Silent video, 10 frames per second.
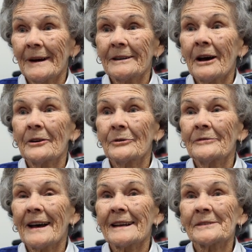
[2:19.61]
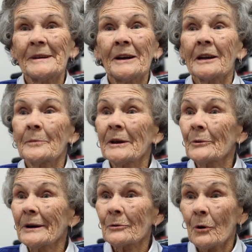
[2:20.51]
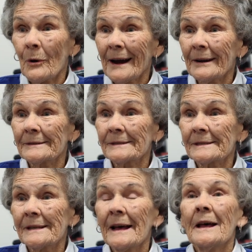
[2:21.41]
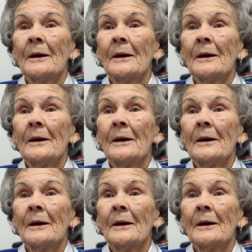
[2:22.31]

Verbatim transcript: My doctor advised me not to be around crowds